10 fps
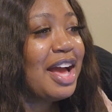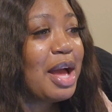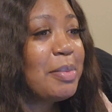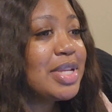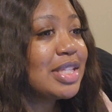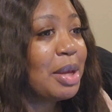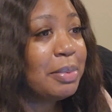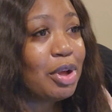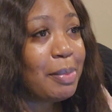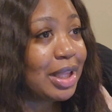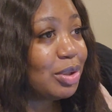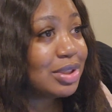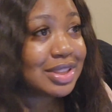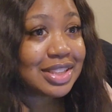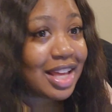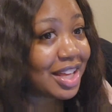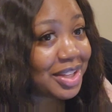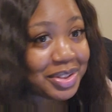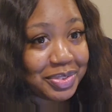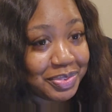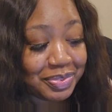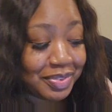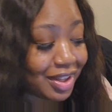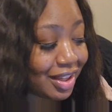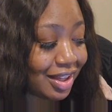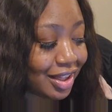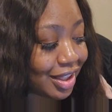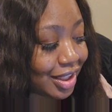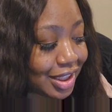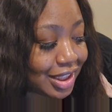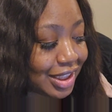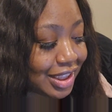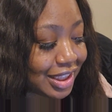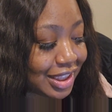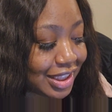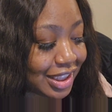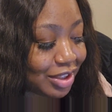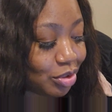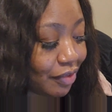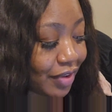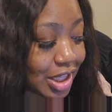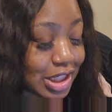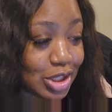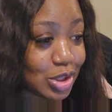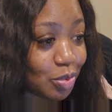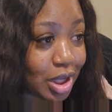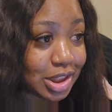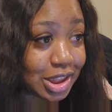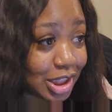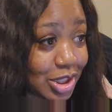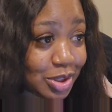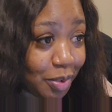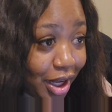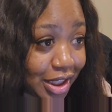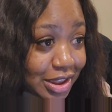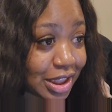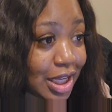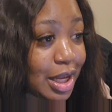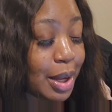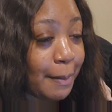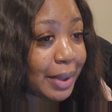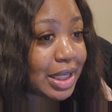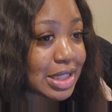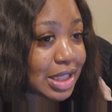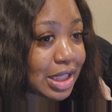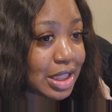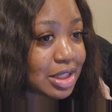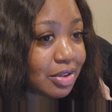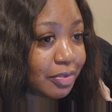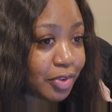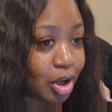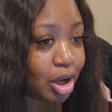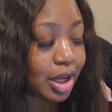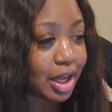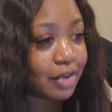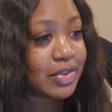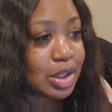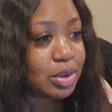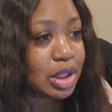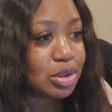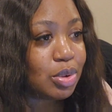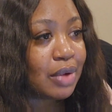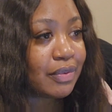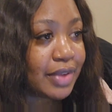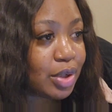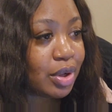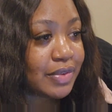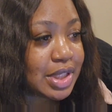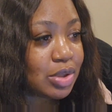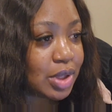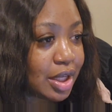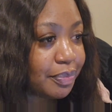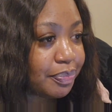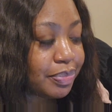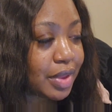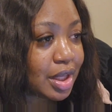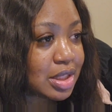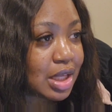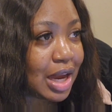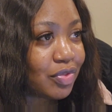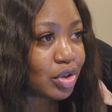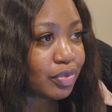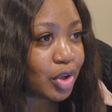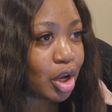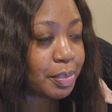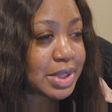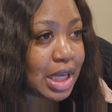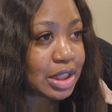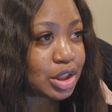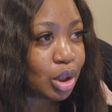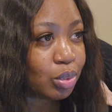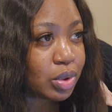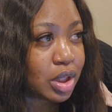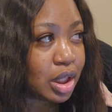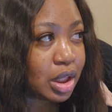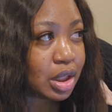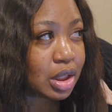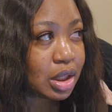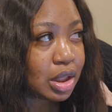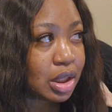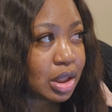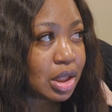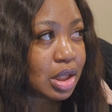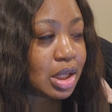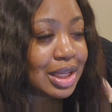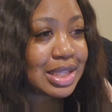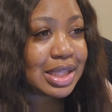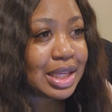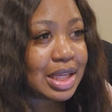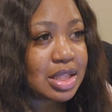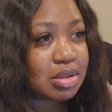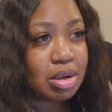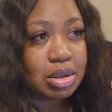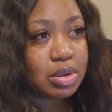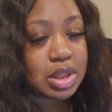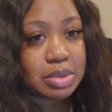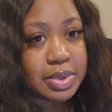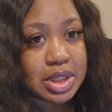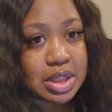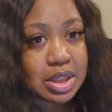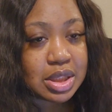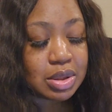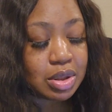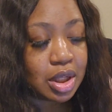I'm gonna just upload my little stuff. And whoever continues to watch, continues to watch. But it is good to vlog every single day so you have a video every single day. Because after Vlogmas, I don't think, because it ends on Christmas.